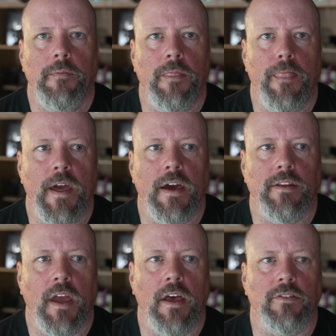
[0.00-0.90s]

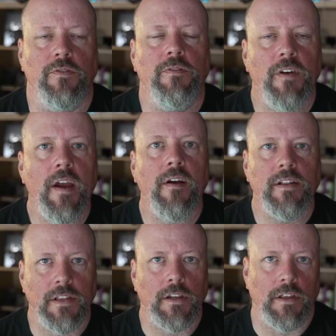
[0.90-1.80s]
that has
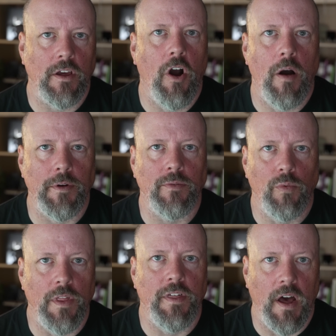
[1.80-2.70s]
very little in common
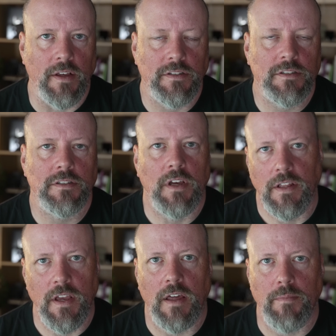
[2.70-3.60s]
with us
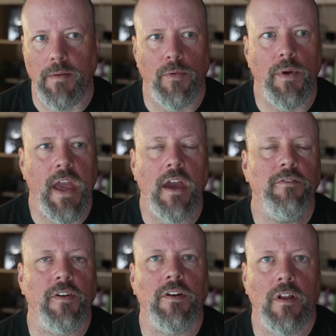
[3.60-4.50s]
and yet maybe we can
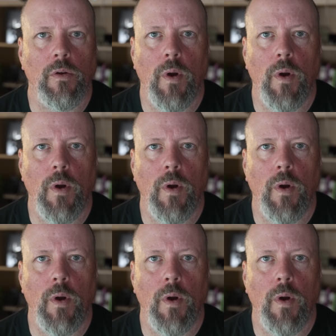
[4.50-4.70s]
figure out a